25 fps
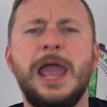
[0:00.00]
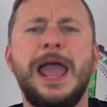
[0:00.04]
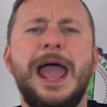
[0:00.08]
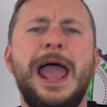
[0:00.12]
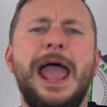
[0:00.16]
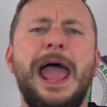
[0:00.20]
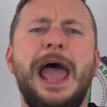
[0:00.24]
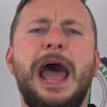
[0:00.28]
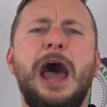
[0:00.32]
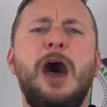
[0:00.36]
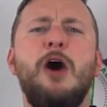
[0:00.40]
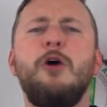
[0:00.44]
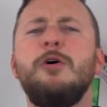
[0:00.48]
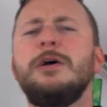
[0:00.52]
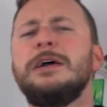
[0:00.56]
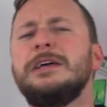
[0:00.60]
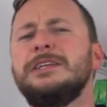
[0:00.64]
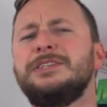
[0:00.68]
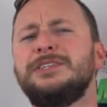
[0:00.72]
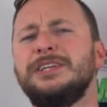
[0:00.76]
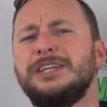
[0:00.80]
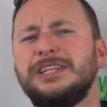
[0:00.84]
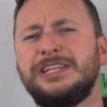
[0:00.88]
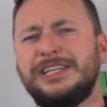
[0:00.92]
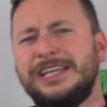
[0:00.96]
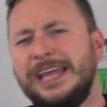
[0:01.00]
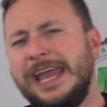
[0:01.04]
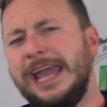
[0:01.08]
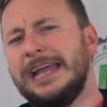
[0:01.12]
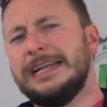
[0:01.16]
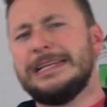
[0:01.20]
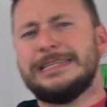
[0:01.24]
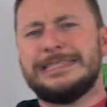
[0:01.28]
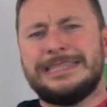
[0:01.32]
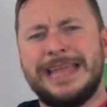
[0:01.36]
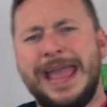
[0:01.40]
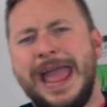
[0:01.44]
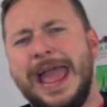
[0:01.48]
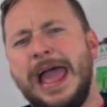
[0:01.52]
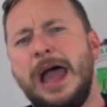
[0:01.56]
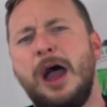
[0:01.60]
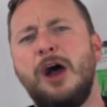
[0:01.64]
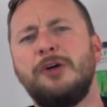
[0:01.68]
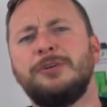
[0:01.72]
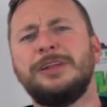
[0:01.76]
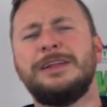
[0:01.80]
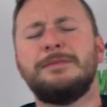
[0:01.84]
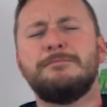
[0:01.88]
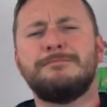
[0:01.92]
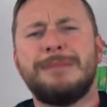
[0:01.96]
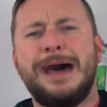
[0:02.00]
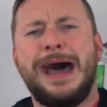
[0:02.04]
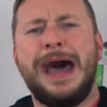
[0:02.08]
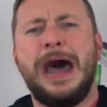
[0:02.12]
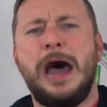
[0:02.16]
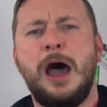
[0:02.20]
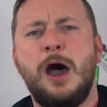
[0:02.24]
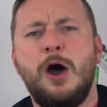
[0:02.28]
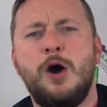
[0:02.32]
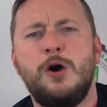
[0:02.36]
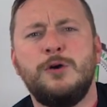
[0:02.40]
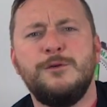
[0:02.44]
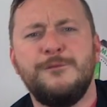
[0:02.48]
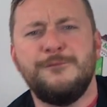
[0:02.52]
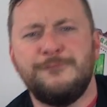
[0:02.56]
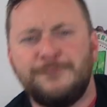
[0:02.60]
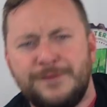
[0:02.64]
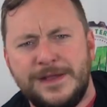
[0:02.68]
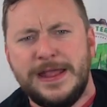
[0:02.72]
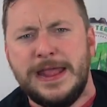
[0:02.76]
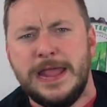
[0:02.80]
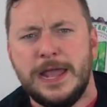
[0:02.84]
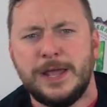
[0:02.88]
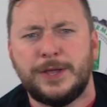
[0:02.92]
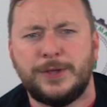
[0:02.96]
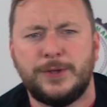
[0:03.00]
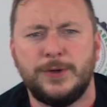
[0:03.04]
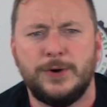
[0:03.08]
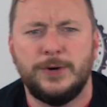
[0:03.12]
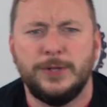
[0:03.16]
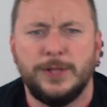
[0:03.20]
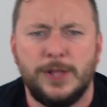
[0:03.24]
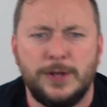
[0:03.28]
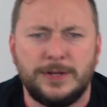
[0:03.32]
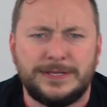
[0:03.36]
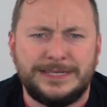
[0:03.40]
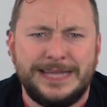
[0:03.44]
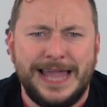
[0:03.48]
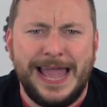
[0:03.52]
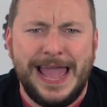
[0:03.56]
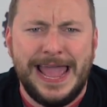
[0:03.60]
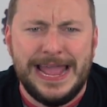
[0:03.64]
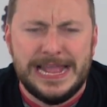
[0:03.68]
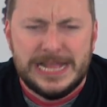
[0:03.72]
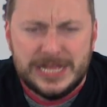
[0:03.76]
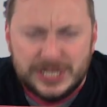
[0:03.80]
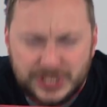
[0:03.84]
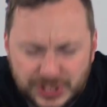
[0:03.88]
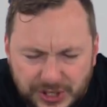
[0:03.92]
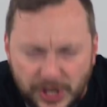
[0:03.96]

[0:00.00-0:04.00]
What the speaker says: how to get down in my own vehicle, okay?